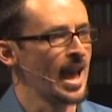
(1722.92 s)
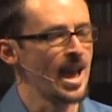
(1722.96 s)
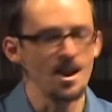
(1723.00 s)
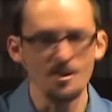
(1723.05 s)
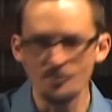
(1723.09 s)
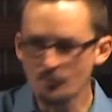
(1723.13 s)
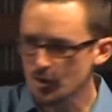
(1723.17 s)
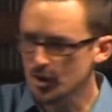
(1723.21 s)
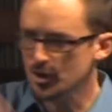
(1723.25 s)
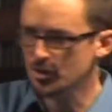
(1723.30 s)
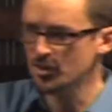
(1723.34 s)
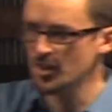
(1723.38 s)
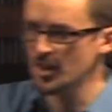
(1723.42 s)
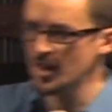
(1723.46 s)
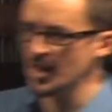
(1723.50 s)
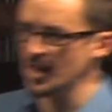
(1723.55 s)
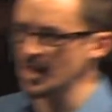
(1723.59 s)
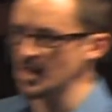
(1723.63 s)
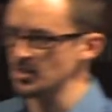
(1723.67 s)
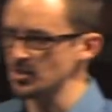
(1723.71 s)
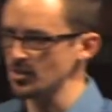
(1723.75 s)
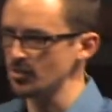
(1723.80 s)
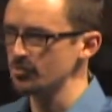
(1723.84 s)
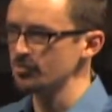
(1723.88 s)

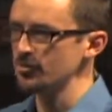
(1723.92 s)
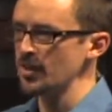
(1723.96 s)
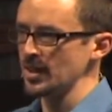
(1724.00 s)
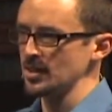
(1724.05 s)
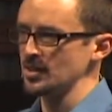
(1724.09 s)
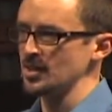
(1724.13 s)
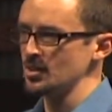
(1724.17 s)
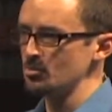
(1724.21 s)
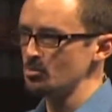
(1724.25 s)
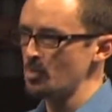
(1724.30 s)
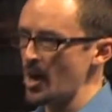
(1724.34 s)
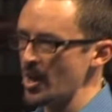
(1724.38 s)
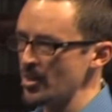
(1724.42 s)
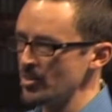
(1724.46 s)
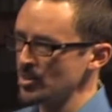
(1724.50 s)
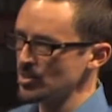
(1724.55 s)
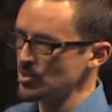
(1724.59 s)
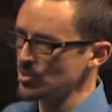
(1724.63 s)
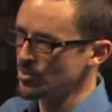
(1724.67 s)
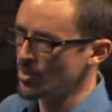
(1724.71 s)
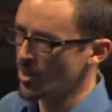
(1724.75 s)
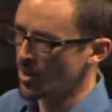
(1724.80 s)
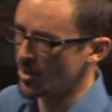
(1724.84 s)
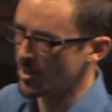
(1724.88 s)
Everything is affected by
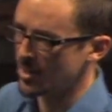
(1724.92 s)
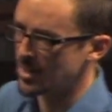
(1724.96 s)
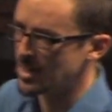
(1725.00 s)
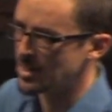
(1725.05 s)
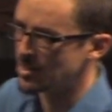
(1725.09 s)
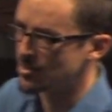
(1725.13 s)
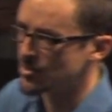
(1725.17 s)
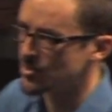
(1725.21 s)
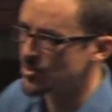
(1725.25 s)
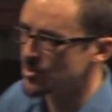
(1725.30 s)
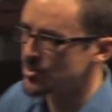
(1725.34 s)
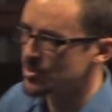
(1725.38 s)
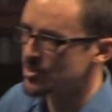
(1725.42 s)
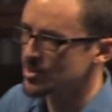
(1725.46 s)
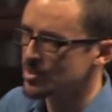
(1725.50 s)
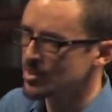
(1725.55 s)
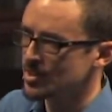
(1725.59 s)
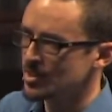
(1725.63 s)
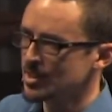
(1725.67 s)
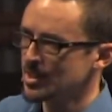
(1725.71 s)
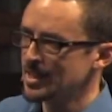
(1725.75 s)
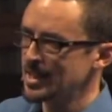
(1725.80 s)
this darkness.